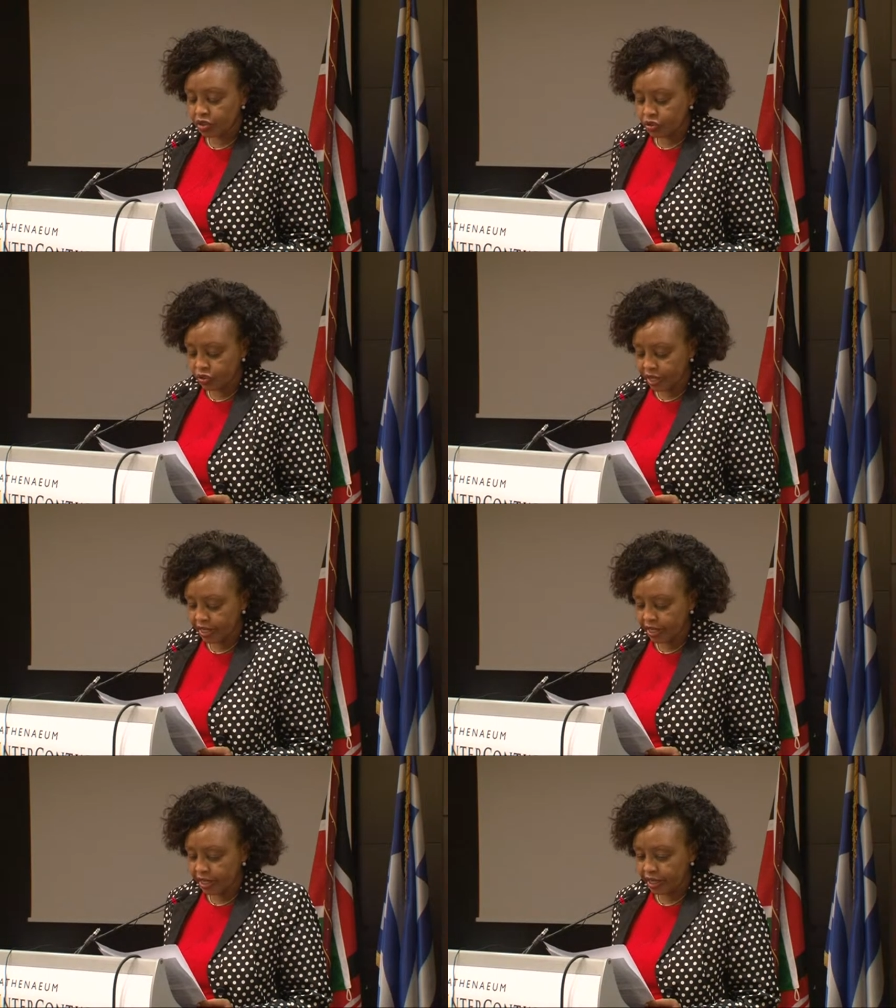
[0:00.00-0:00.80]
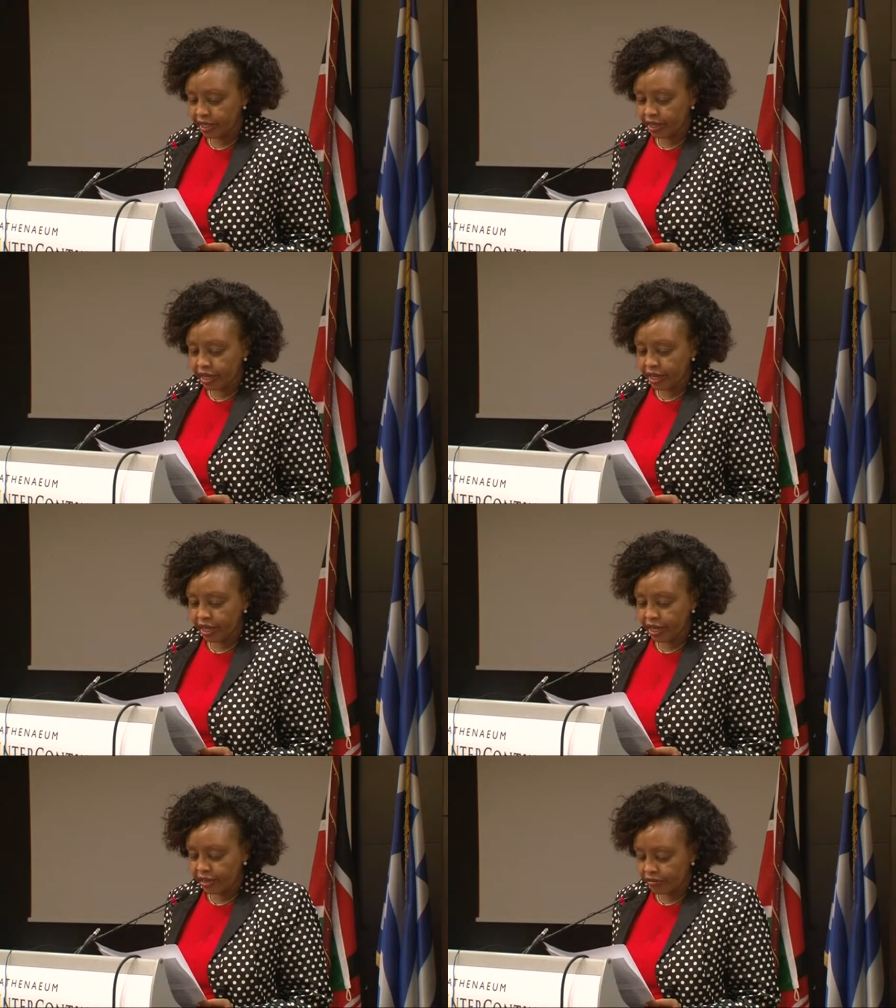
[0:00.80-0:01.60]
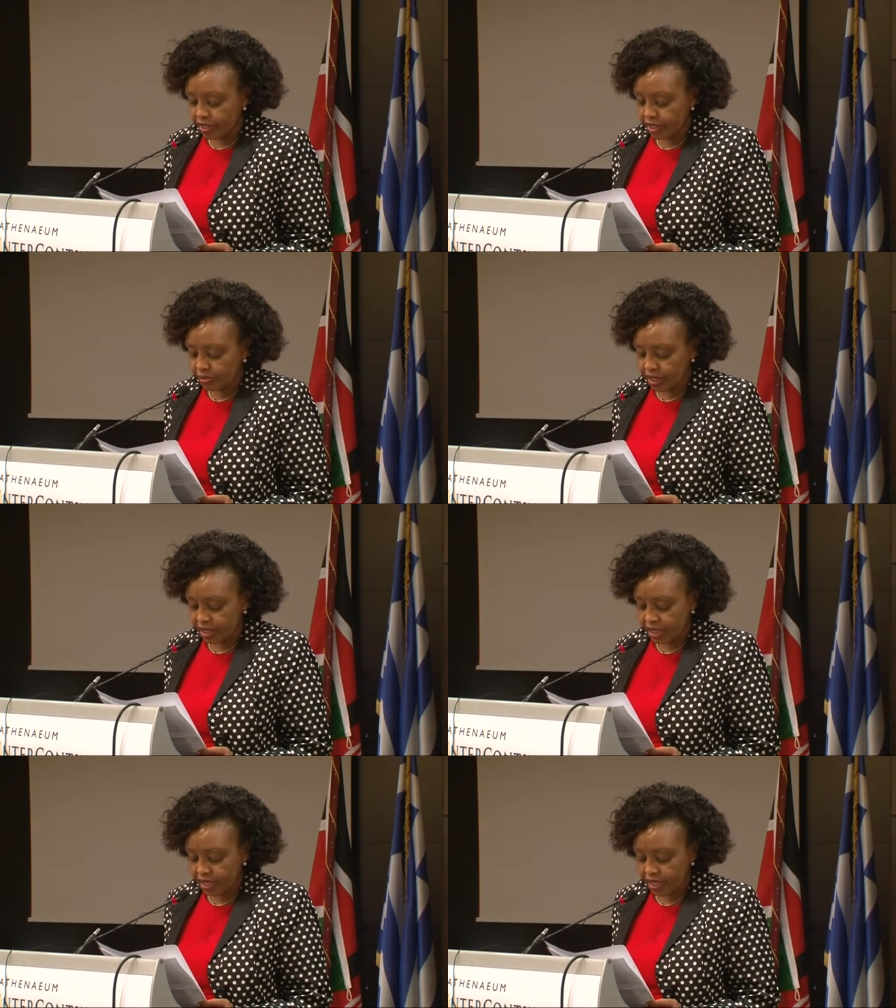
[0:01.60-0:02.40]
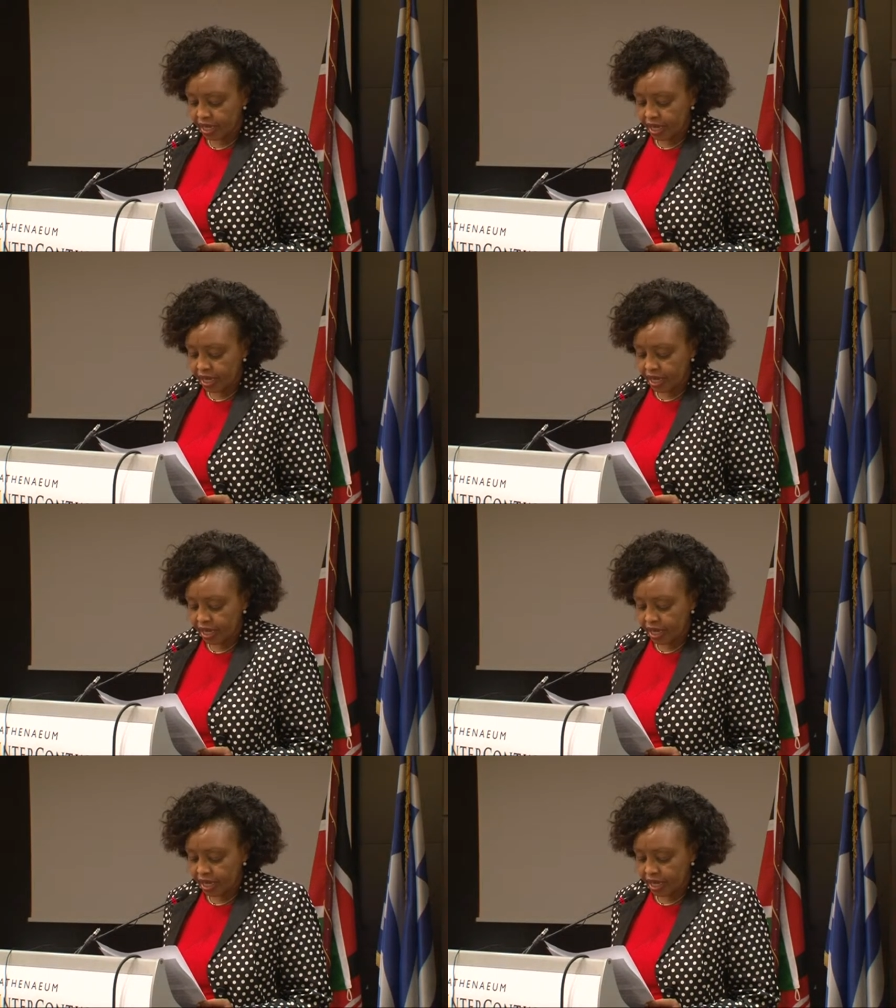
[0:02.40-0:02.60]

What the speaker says: training, investments,